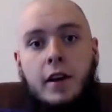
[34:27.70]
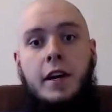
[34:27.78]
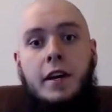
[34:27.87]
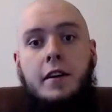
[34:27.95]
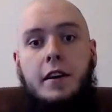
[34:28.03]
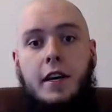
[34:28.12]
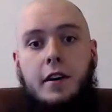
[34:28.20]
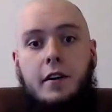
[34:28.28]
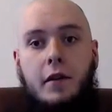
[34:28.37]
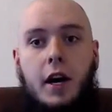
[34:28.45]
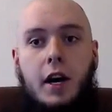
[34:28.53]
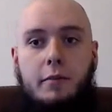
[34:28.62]
And again,
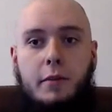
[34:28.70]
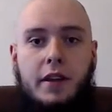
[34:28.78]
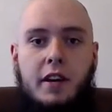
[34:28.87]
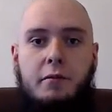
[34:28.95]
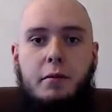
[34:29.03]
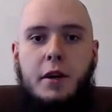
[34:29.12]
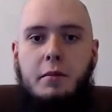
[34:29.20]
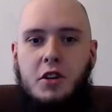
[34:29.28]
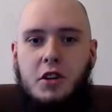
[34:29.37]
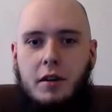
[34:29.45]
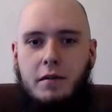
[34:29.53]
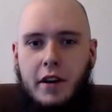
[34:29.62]
I think I've pretty
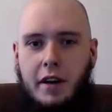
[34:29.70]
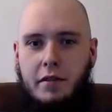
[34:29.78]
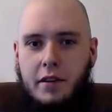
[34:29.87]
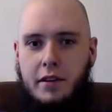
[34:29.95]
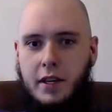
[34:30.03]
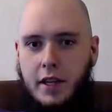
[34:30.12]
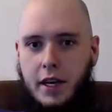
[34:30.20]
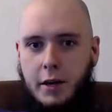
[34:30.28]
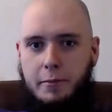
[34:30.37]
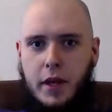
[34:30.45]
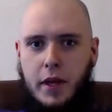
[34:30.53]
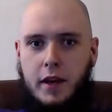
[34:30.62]
much covered everything in
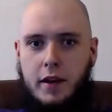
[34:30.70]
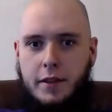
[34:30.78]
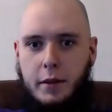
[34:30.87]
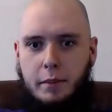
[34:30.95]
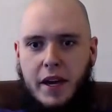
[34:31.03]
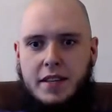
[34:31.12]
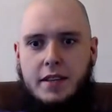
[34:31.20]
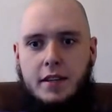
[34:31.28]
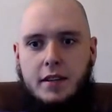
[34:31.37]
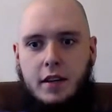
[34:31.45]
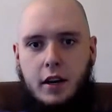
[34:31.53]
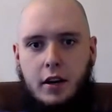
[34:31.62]
the
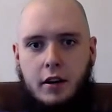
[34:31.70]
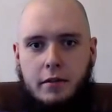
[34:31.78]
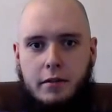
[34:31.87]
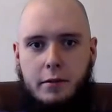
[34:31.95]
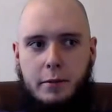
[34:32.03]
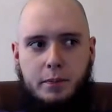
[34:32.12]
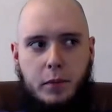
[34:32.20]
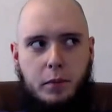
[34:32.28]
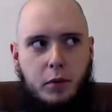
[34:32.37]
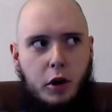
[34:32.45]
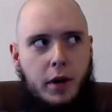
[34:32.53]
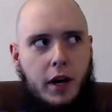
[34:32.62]
basics of
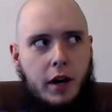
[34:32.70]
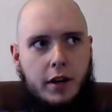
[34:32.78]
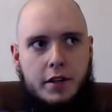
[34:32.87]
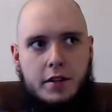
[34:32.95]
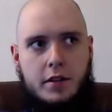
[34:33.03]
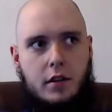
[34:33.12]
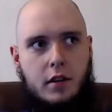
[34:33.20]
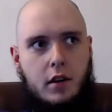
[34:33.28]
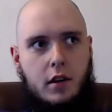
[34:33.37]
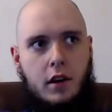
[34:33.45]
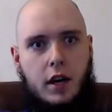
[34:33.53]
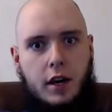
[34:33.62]
probiotics.
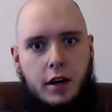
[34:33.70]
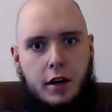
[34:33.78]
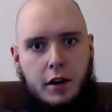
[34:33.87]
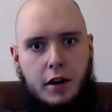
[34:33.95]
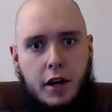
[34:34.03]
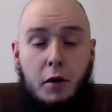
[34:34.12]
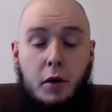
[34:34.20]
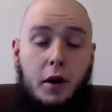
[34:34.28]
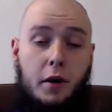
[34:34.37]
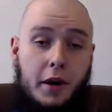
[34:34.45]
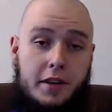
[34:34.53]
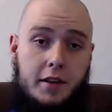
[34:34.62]

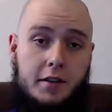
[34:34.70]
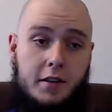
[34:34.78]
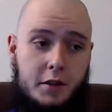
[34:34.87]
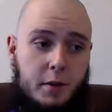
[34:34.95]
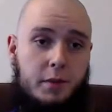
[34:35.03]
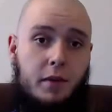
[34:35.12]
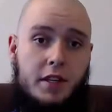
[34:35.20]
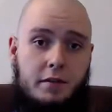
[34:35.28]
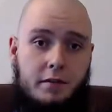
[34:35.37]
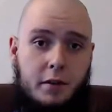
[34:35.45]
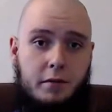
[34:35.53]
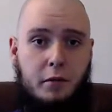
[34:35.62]
Excuse me,
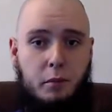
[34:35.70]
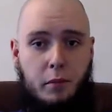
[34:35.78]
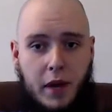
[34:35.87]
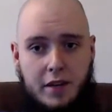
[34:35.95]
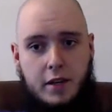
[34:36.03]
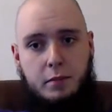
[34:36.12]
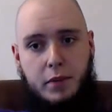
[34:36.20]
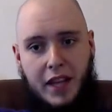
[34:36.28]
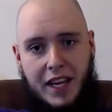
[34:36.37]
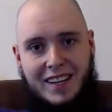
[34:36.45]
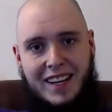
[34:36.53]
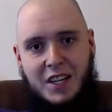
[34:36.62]
except for fermented
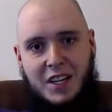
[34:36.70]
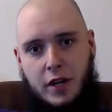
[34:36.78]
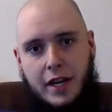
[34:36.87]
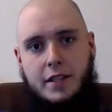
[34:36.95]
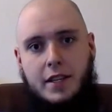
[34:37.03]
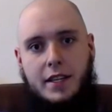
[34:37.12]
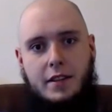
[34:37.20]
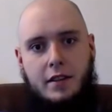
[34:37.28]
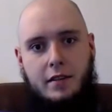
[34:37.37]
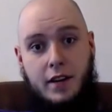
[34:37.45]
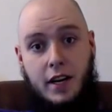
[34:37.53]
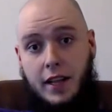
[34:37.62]
plant extracts. That's
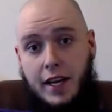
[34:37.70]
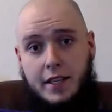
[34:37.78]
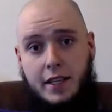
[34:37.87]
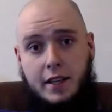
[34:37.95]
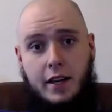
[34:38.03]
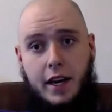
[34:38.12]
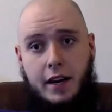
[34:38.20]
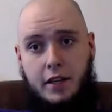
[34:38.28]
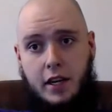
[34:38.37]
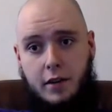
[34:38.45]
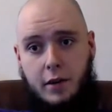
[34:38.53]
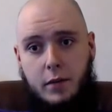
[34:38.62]
the very last thing that I have
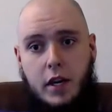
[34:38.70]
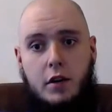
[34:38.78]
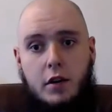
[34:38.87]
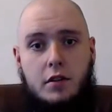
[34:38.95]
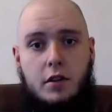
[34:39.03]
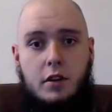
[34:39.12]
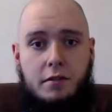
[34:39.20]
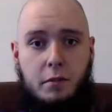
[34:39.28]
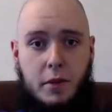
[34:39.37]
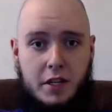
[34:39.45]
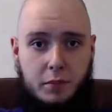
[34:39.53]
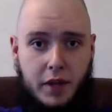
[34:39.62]
to cover. So
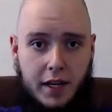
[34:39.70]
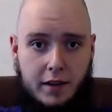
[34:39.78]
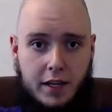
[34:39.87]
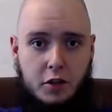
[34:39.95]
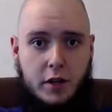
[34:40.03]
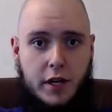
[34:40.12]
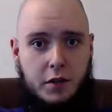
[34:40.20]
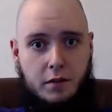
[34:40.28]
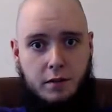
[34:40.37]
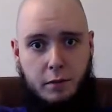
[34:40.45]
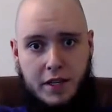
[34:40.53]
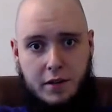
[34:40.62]
fermented plant extracts
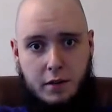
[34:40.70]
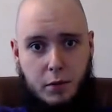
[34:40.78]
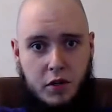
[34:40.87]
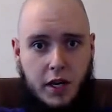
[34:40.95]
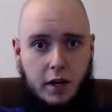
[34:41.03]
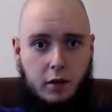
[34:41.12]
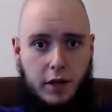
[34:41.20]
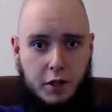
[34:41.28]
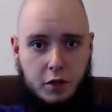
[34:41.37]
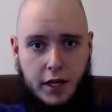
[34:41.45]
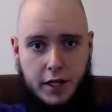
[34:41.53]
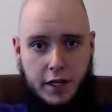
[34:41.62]
or fermented botanical
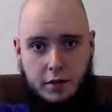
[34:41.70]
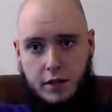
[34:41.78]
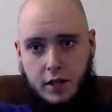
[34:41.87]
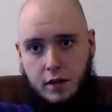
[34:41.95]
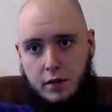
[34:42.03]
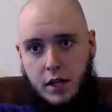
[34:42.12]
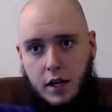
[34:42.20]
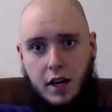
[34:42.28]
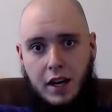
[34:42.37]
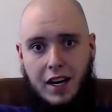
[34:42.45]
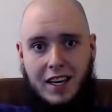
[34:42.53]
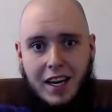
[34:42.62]
extracts, you'll see those
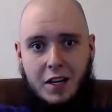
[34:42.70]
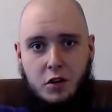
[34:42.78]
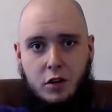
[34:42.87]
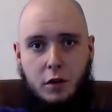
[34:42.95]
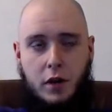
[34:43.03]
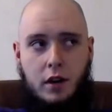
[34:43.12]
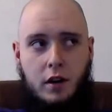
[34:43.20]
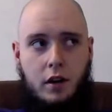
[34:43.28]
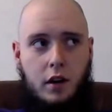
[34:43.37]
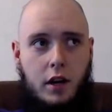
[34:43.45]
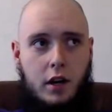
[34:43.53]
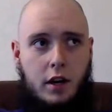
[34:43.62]
occasionally written
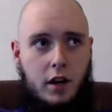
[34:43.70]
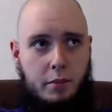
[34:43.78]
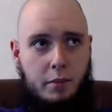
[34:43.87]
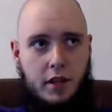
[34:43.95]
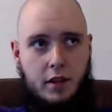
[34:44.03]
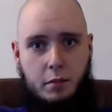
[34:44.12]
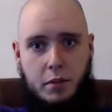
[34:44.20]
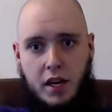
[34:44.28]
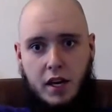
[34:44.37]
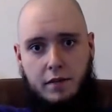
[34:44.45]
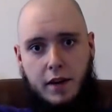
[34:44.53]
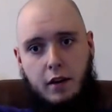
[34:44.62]
up in the
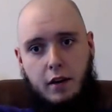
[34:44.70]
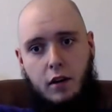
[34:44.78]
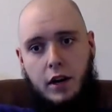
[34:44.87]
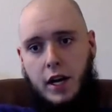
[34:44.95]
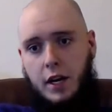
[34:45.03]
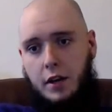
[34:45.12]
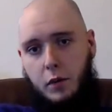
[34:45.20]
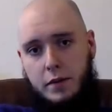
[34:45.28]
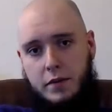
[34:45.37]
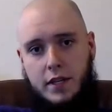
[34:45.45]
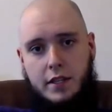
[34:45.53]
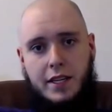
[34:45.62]
PFA or on any of the
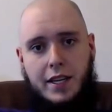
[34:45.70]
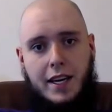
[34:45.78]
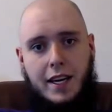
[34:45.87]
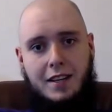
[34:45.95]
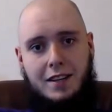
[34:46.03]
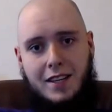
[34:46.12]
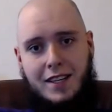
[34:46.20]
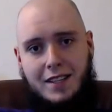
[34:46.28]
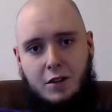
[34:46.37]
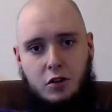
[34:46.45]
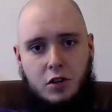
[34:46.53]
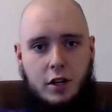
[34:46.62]
websites dedicated to
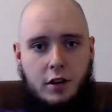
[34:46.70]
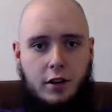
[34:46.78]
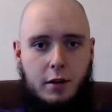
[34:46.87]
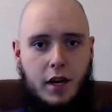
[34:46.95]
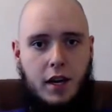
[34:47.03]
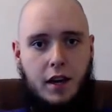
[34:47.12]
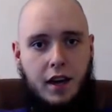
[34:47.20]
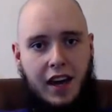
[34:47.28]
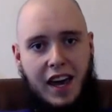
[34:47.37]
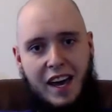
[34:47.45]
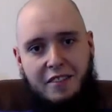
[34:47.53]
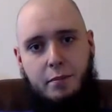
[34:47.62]
this. It'll generally be
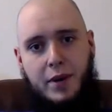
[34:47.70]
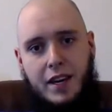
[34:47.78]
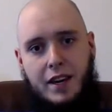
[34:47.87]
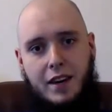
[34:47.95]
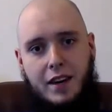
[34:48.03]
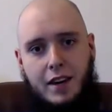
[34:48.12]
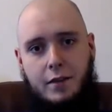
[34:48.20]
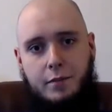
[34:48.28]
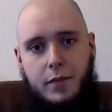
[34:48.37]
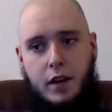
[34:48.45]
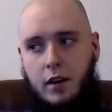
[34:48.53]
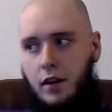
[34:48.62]

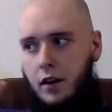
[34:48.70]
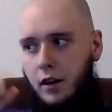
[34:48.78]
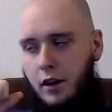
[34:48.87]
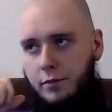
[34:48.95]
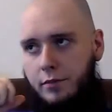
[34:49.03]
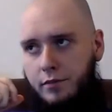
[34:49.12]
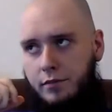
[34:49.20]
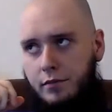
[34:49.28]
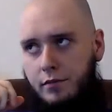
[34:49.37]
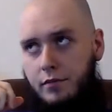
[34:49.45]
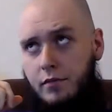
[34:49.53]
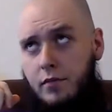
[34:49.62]
FPE.
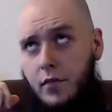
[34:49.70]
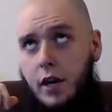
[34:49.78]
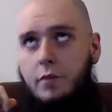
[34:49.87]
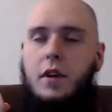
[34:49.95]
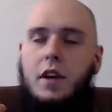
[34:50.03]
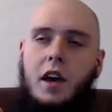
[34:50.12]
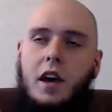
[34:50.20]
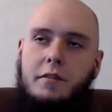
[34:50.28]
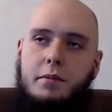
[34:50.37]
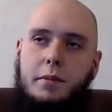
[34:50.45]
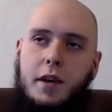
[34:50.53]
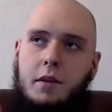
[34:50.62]
Yeah,
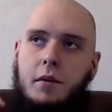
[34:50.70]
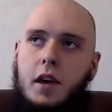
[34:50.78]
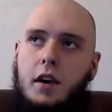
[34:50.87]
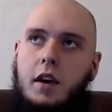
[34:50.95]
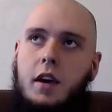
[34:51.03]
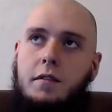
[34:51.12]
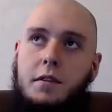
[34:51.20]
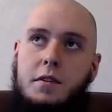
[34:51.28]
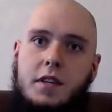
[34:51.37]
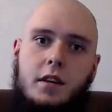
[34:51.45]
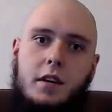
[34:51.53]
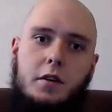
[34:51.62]
FPE. If you
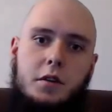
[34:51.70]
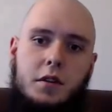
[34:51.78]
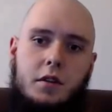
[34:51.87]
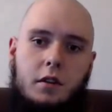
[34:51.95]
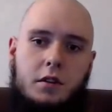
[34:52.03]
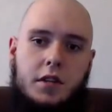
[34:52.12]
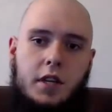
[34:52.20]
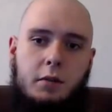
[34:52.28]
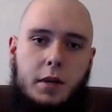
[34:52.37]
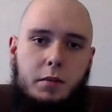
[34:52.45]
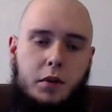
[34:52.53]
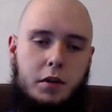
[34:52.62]
see those, you're
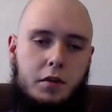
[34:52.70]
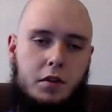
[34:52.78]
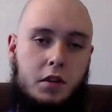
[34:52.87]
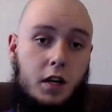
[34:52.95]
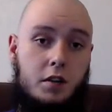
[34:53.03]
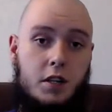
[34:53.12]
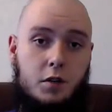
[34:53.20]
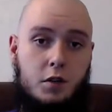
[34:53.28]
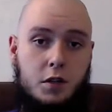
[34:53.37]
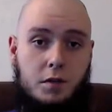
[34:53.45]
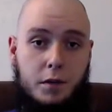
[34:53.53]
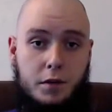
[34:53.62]
seeing people use
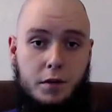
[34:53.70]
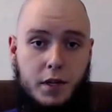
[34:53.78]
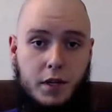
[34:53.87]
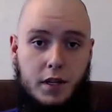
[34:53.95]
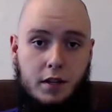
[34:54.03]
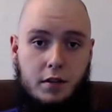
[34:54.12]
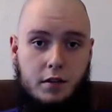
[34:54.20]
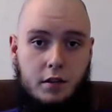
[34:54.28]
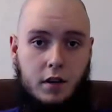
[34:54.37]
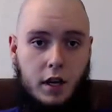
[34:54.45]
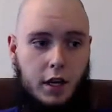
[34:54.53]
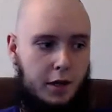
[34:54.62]
non-citrus fruits
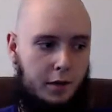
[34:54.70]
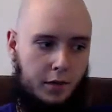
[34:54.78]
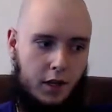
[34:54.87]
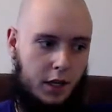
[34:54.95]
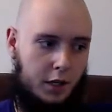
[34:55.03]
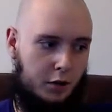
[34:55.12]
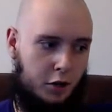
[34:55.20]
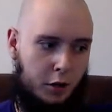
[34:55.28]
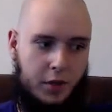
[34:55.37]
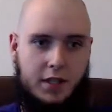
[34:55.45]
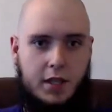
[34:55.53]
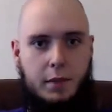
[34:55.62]
because the
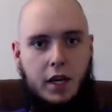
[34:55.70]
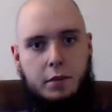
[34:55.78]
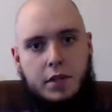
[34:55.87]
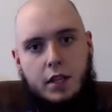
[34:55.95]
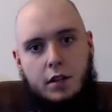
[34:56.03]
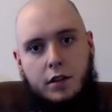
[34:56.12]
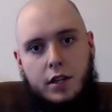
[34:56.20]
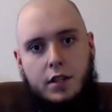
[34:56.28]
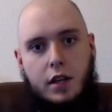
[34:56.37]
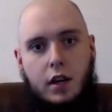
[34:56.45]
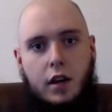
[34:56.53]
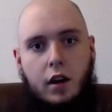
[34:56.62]
terpenes that make up
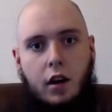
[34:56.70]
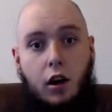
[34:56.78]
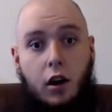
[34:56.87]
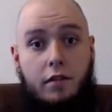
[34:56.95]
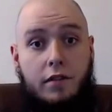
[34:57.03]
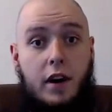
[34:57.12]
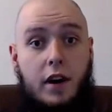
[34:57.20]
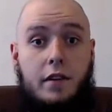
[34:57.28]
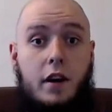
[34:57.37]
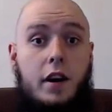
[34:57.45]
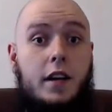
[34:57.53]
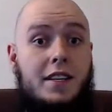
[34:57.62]
citrus are very,
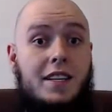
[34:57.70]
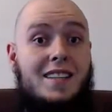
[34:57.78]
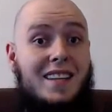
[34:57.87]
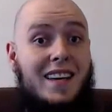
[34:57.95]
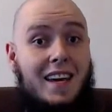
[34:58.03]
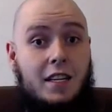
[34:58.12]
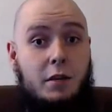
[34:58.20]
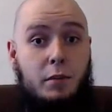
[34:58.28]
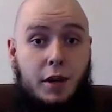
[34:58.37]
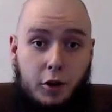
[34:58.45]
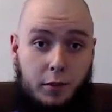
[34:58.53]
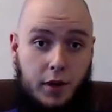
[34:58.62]
very intensely
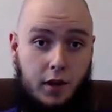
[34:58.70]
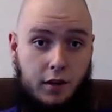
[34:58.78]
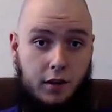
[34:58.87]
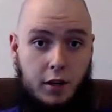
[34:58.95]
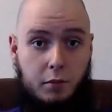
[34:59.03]
antimicrobial.